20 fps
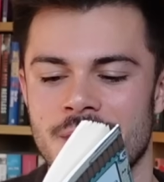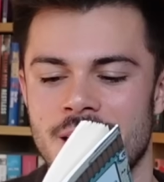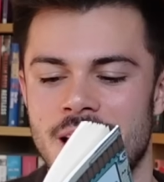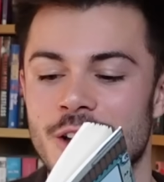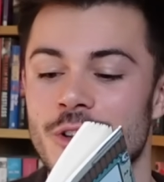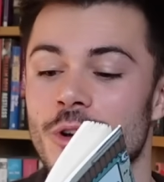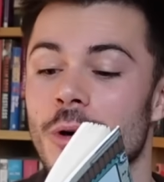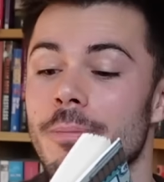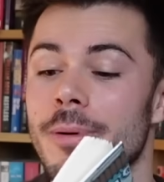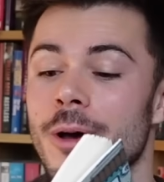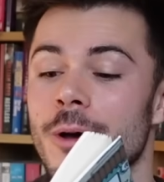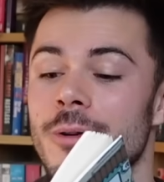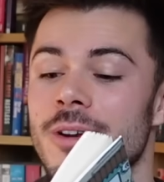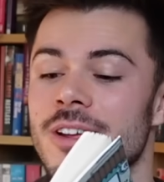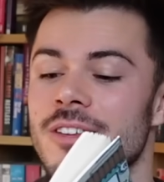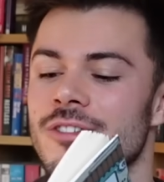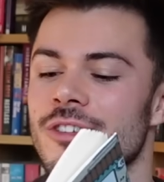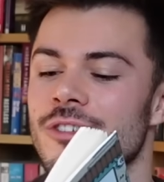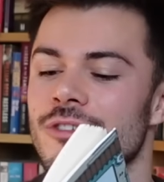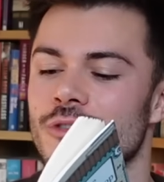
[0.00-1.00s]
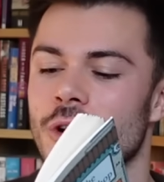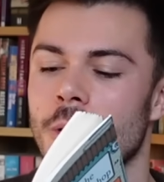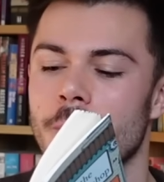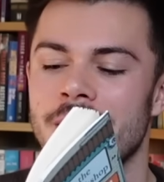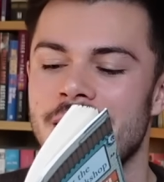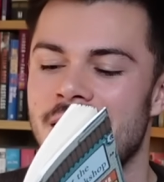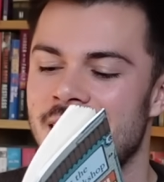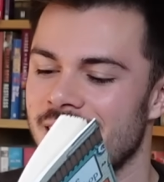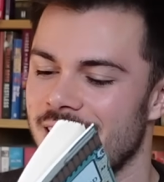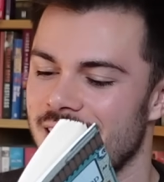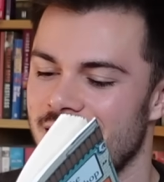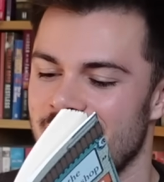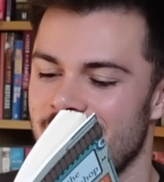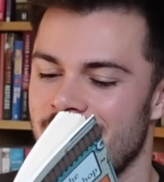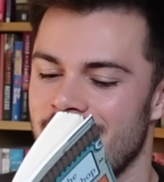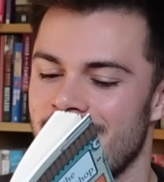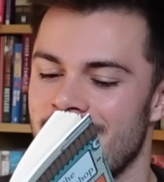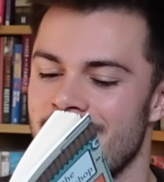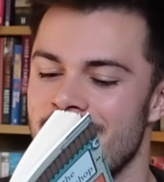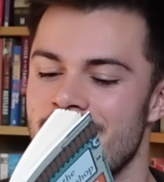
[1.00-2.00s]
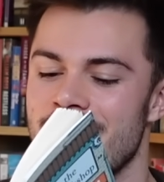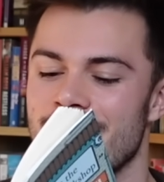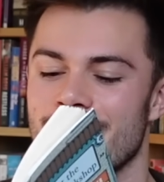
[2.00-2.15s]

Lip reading: and your boat is just dropping anchor here